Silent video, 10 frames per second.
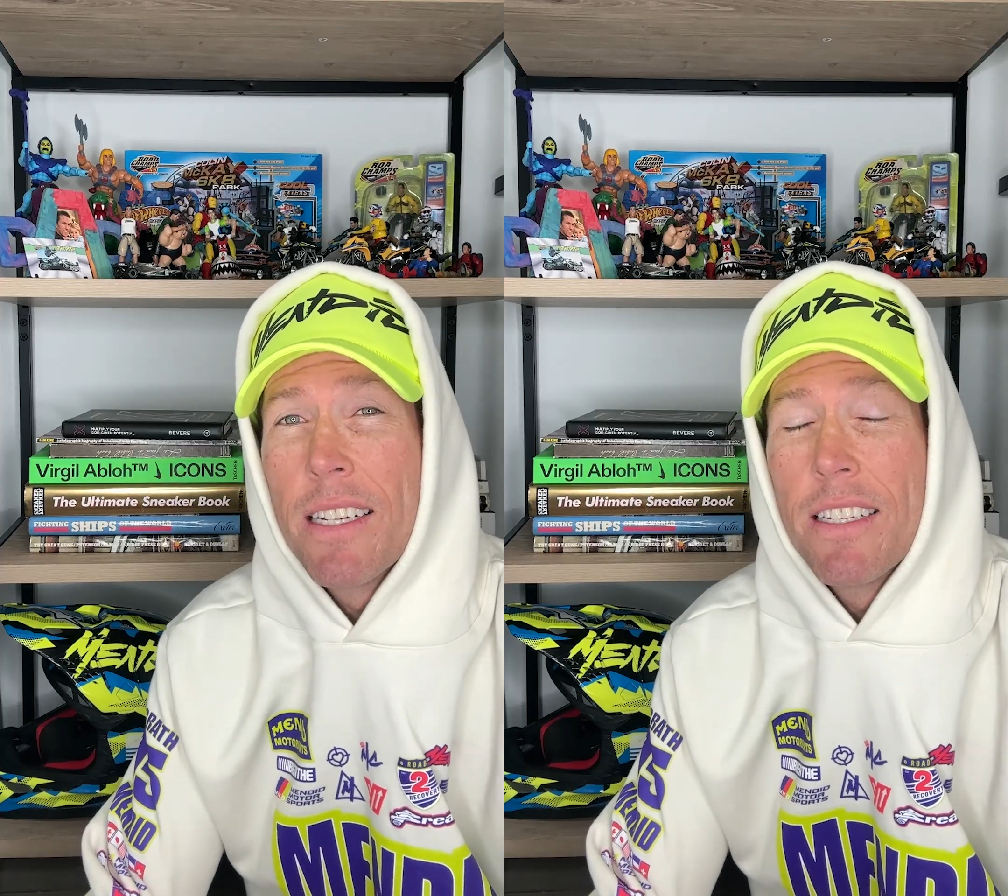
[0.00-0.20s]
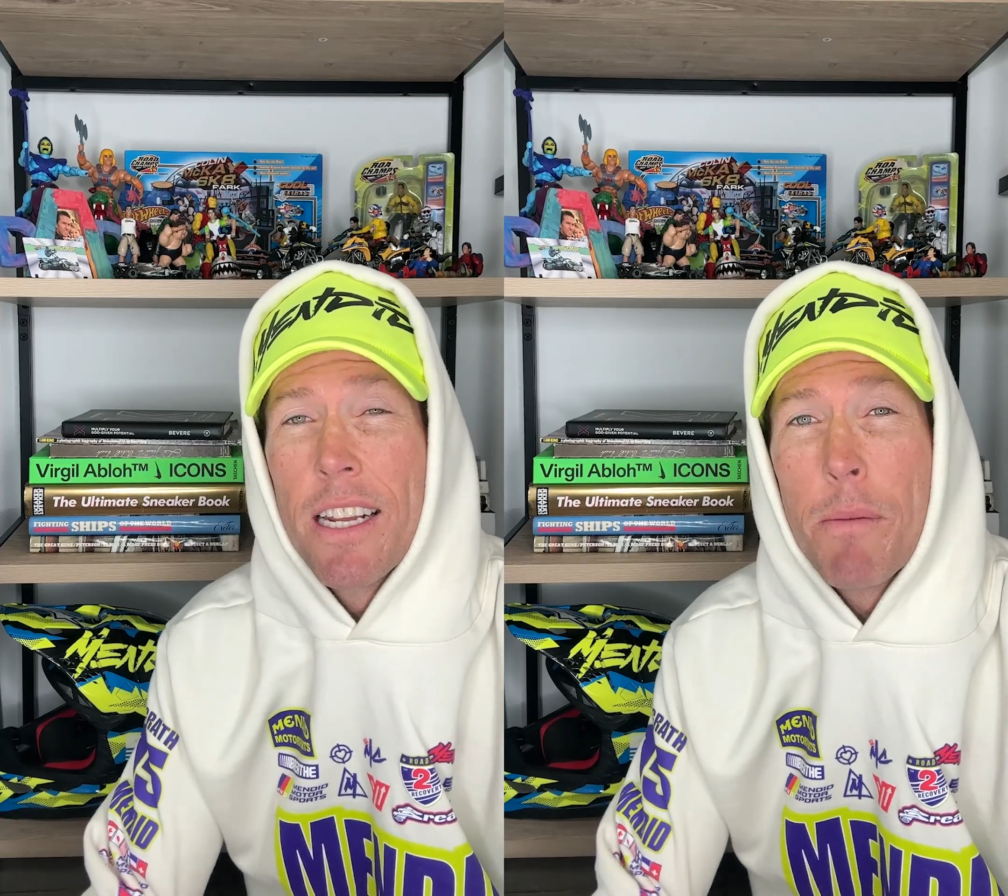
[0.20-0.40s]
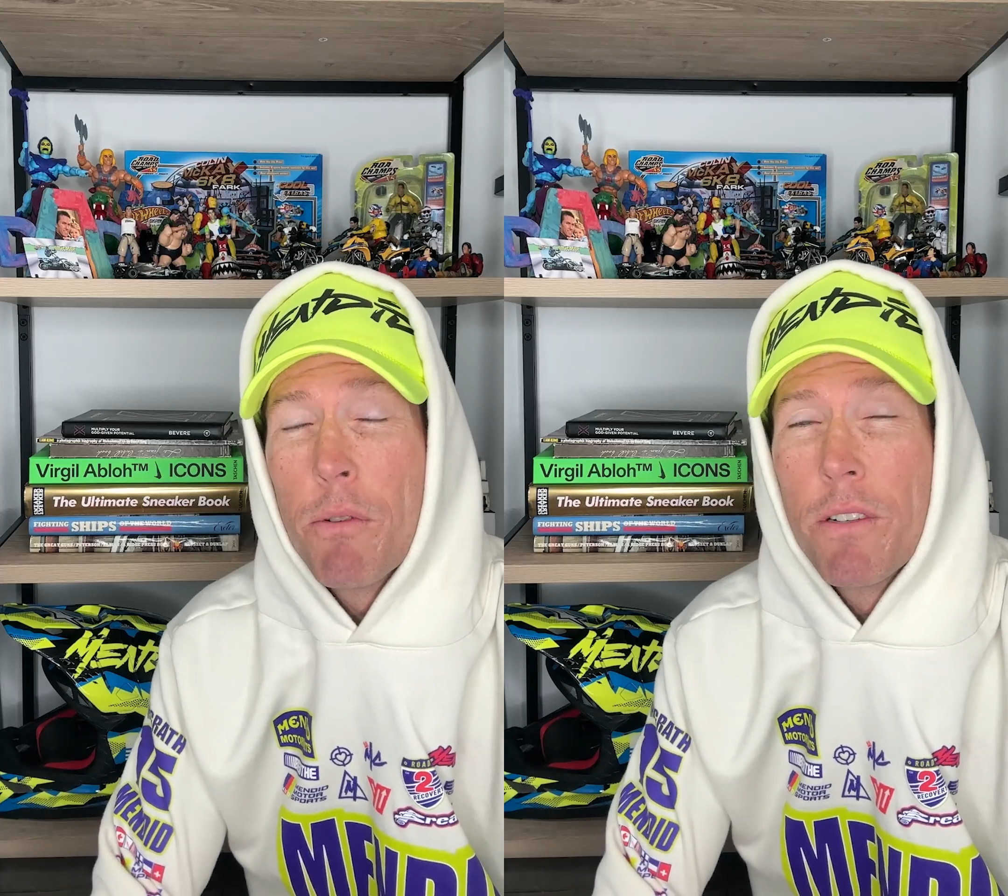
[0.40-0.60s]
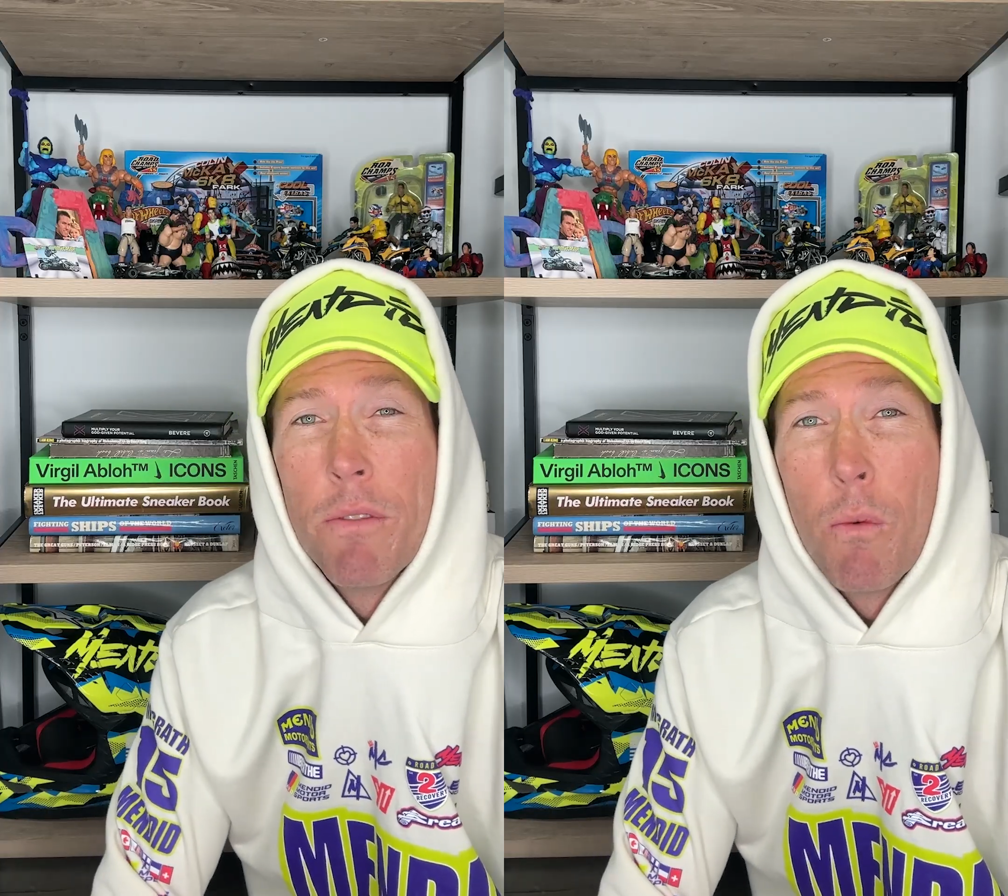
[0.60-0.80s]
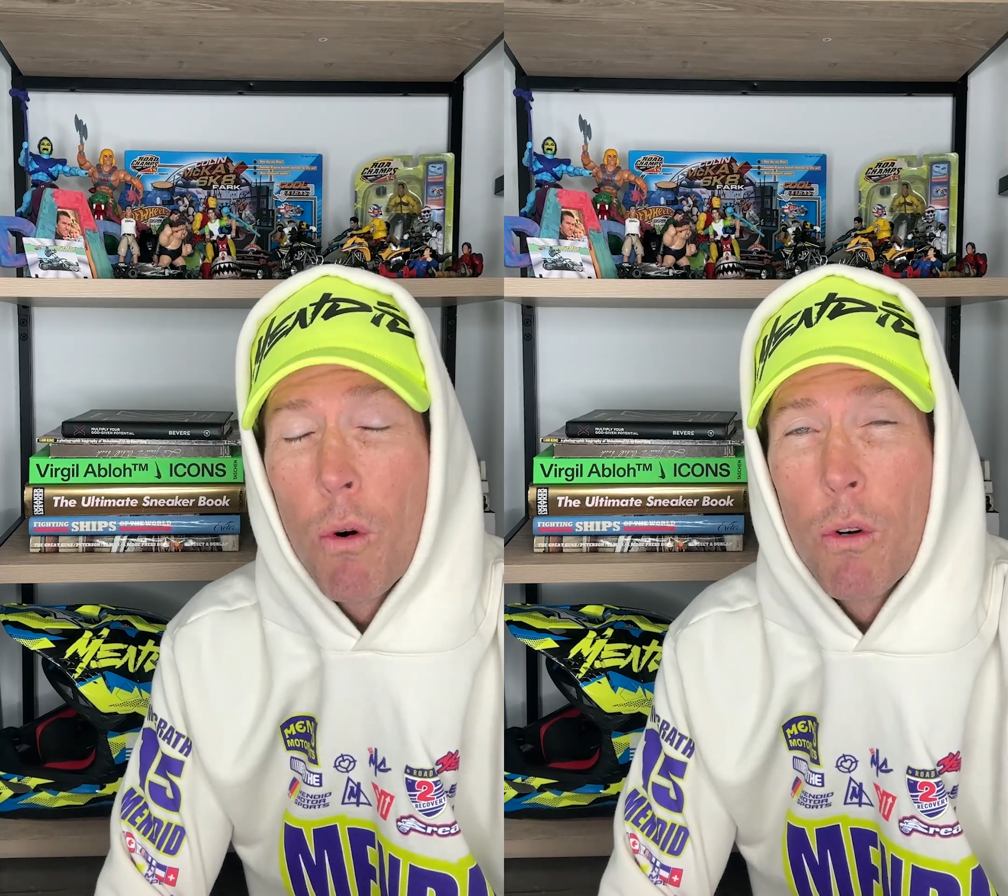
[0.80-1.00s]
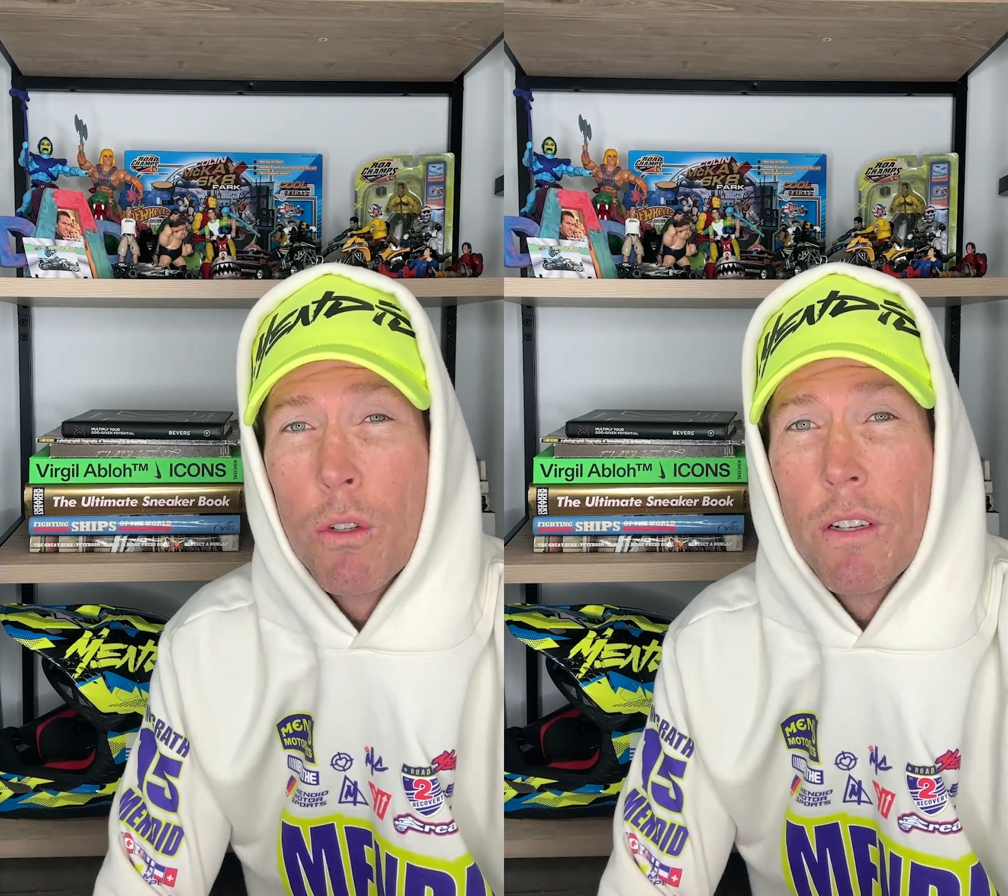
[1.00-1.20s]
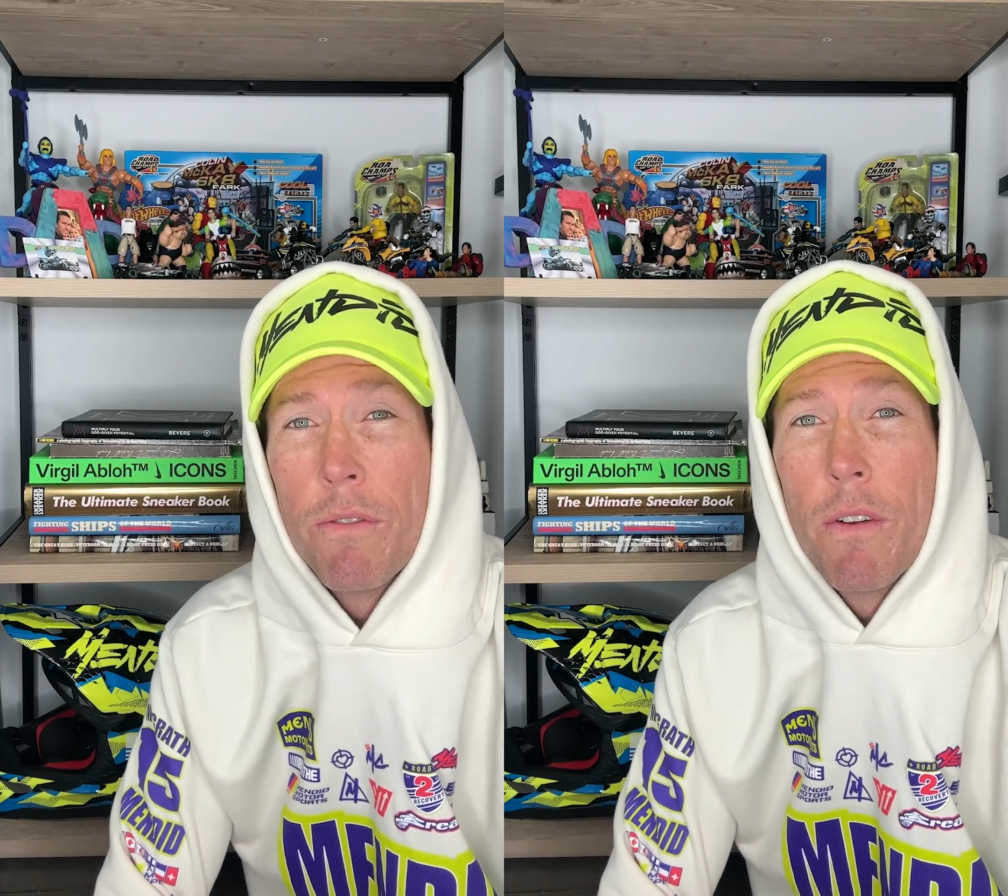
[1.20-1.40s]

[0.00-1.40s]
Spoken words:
examples in the world